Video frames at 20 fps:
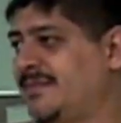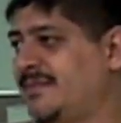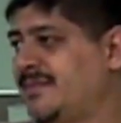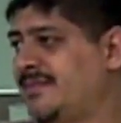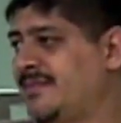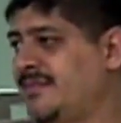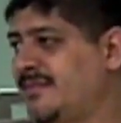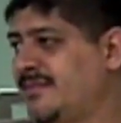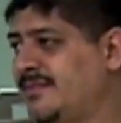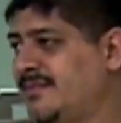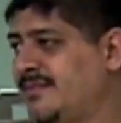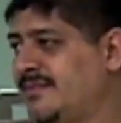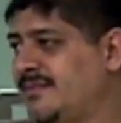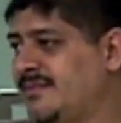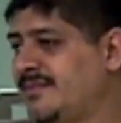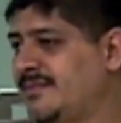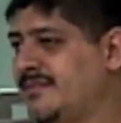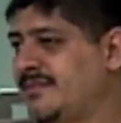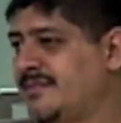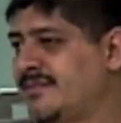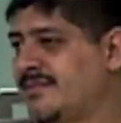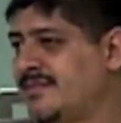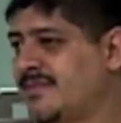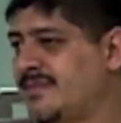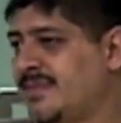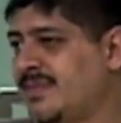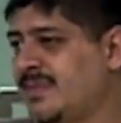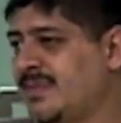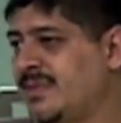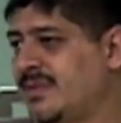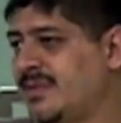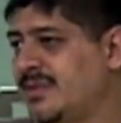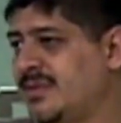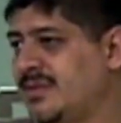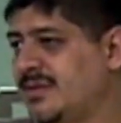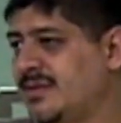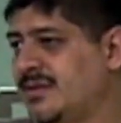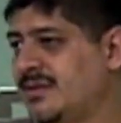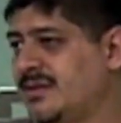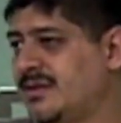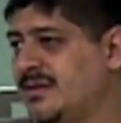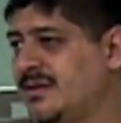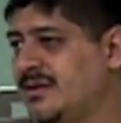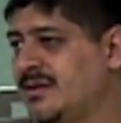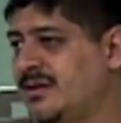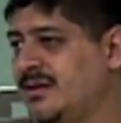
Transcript: Nobody speaks.